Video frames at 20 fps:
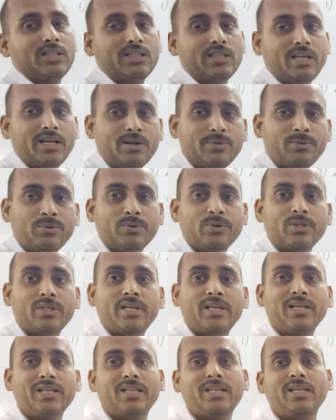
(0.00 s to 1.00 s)
therefore
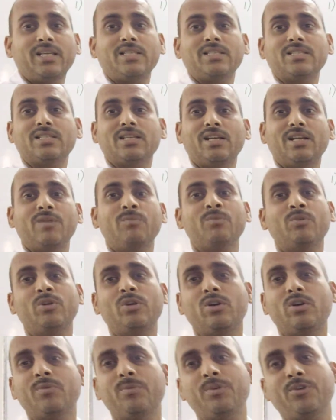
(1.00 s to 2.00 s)
there is a
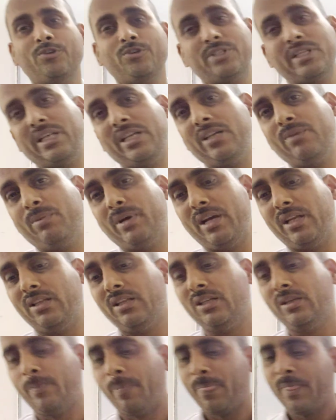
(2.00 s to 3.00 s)
removal of tosylate by
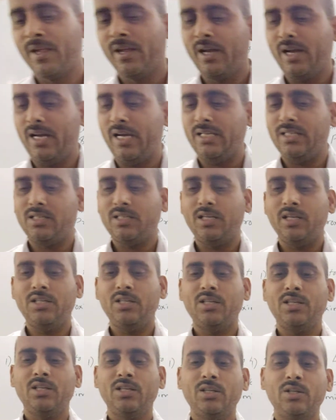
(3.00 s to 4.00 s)
the
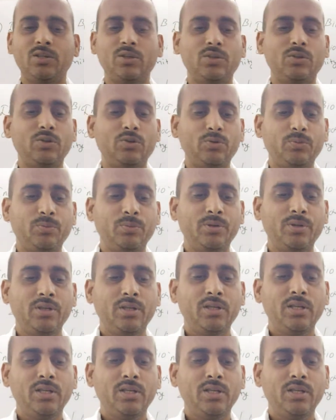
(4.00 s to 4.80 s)
acetate group.